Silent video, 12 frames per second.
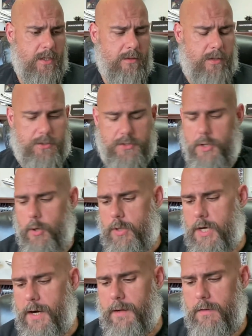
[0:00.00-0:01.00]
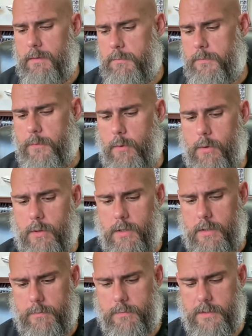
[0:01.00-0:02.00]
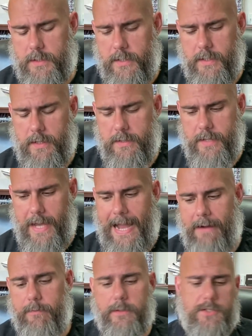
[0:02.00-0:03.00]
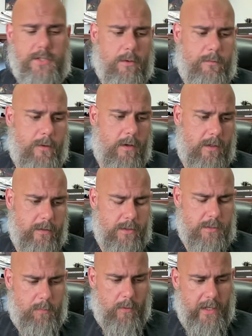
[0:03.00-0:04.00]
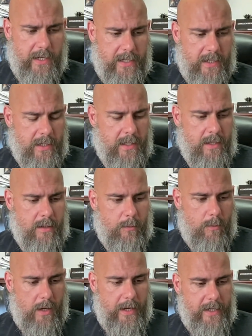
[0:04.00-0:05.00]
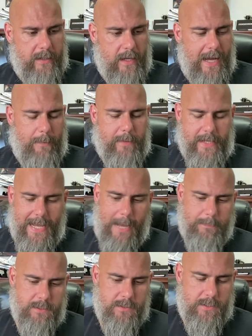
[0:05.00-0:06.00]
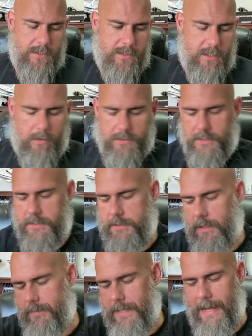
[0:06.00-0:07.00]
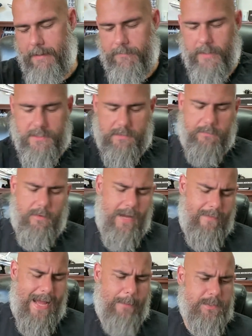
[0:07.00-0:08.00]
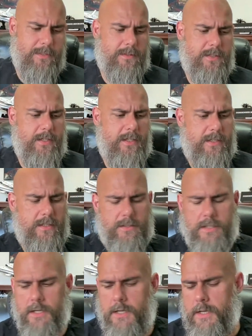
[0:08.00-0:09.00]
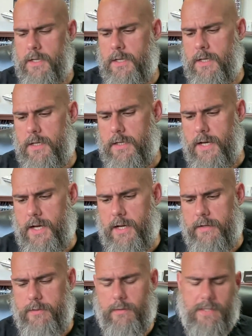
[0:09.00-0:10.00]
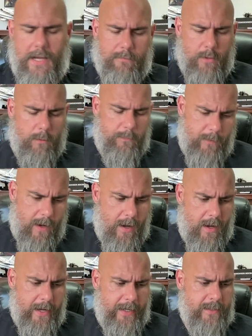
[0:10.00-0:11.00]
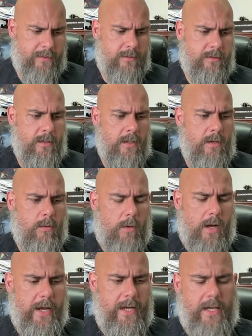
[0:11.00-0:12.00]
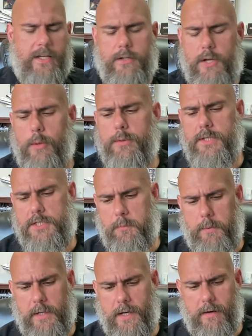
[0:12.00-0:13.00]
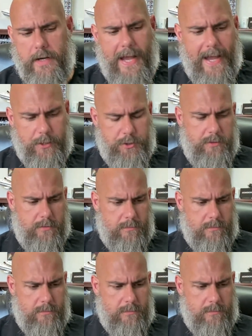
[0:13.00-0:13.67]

There's no column for the average so far in the spring, right? How many absences? It also says you have to have less than 5 absences. You have to have no fines, right? And no disciplinary action.